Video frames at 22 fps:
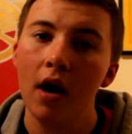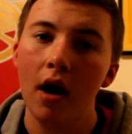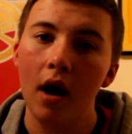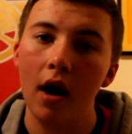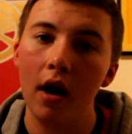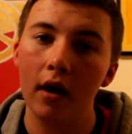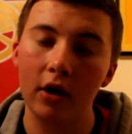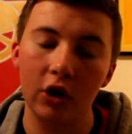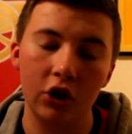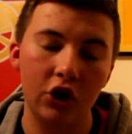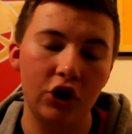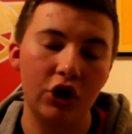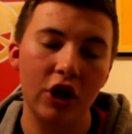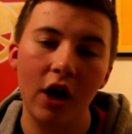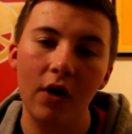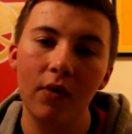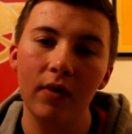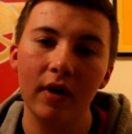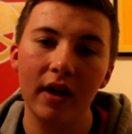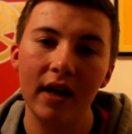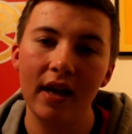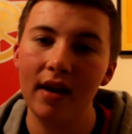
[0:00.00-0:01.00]
Uh,
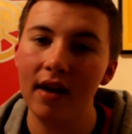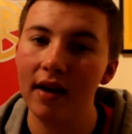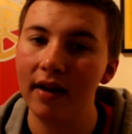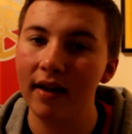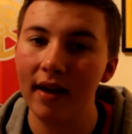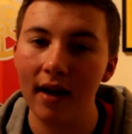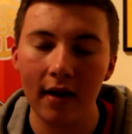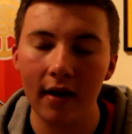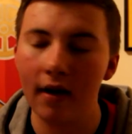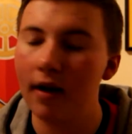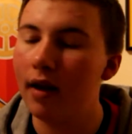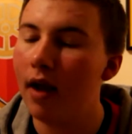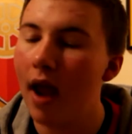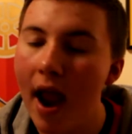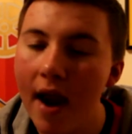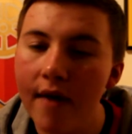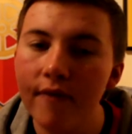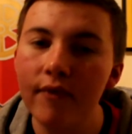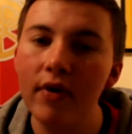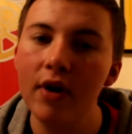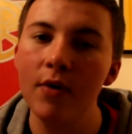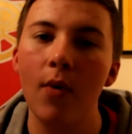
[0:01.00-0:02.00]
Koscielny, again,
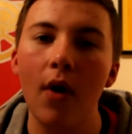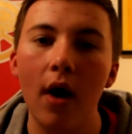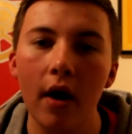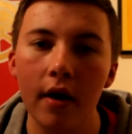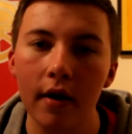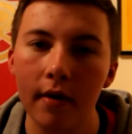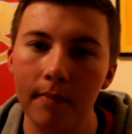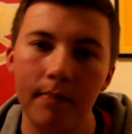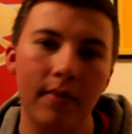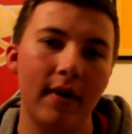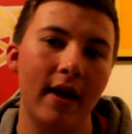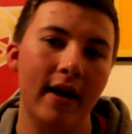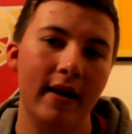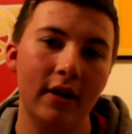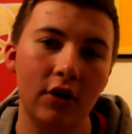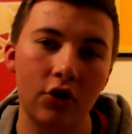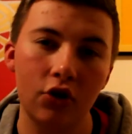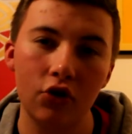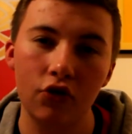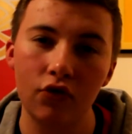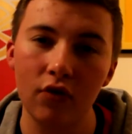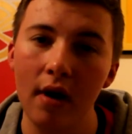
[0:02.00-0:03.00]
everyone played
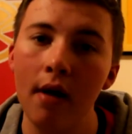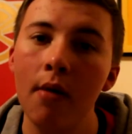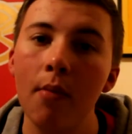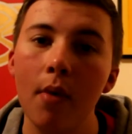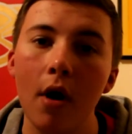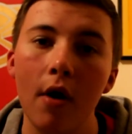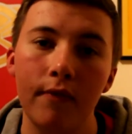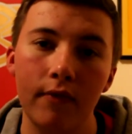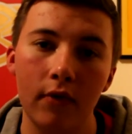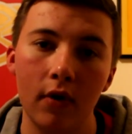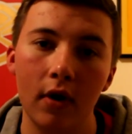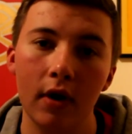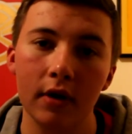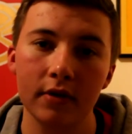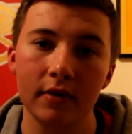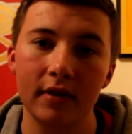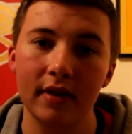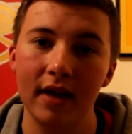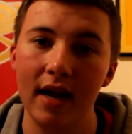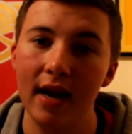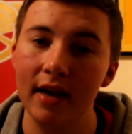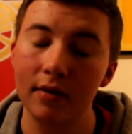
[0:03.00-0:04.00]
extremely well for
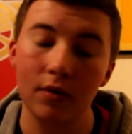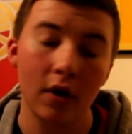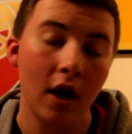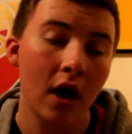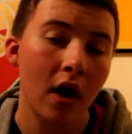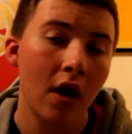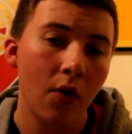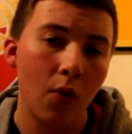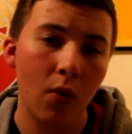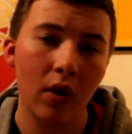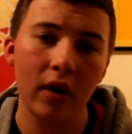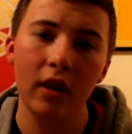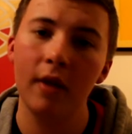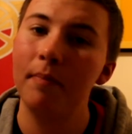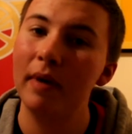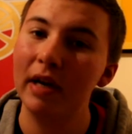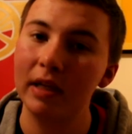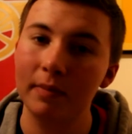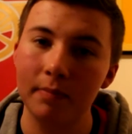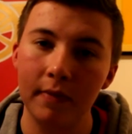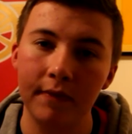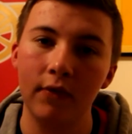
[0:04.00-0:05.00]
Arsenal today. It's one of the
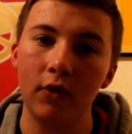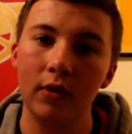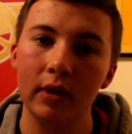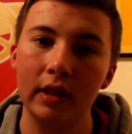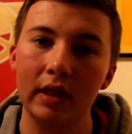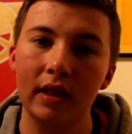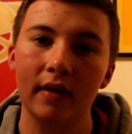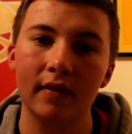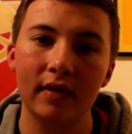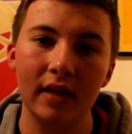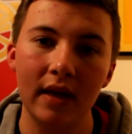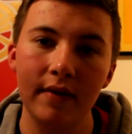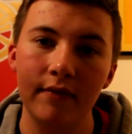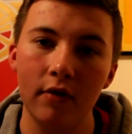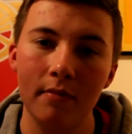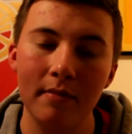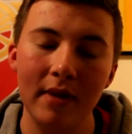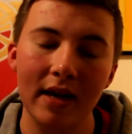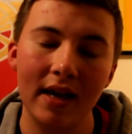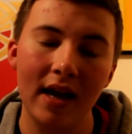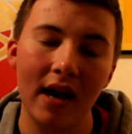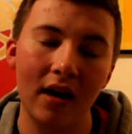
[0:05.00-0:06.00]
best performances I've seen from
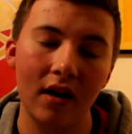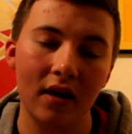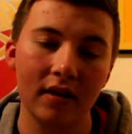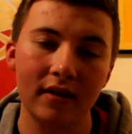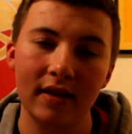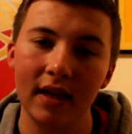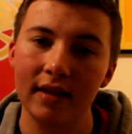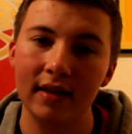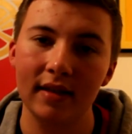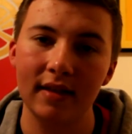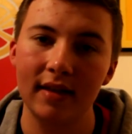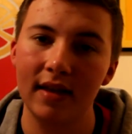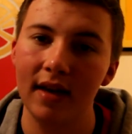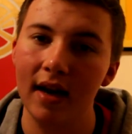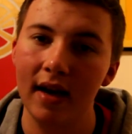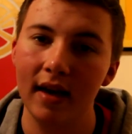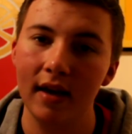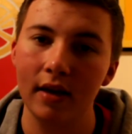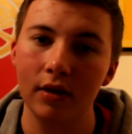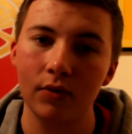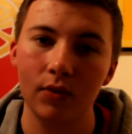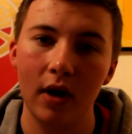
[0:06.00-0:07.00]
Mikel Arteta
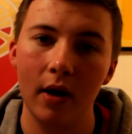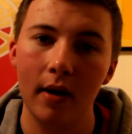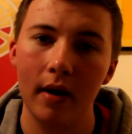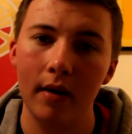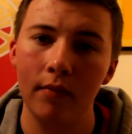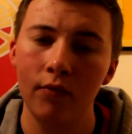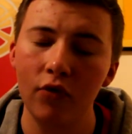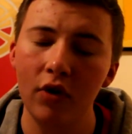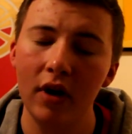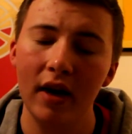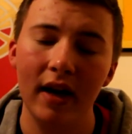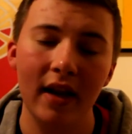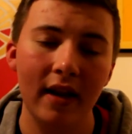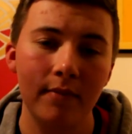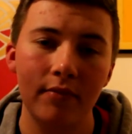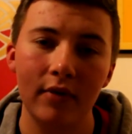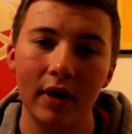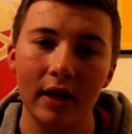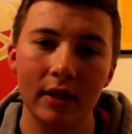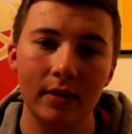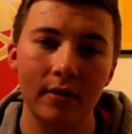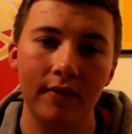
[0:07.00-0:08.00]
today as well. I'm really
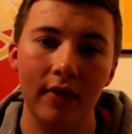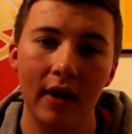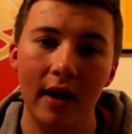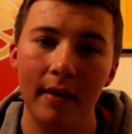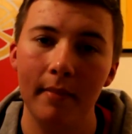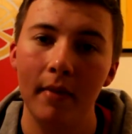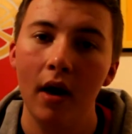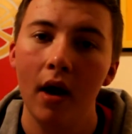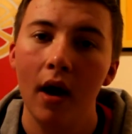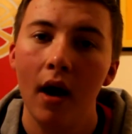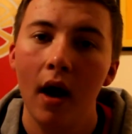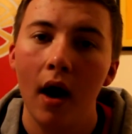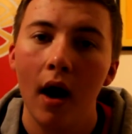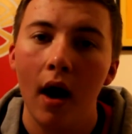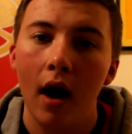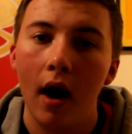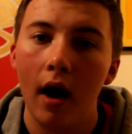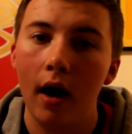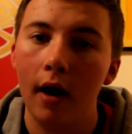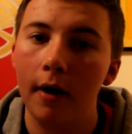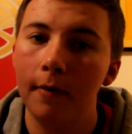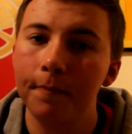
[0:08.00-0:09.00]
impressed with him.
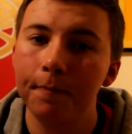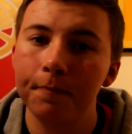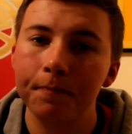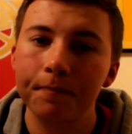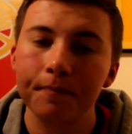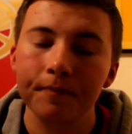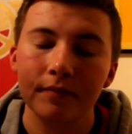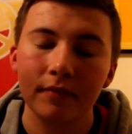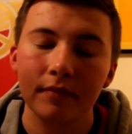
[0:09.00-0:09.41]
Um,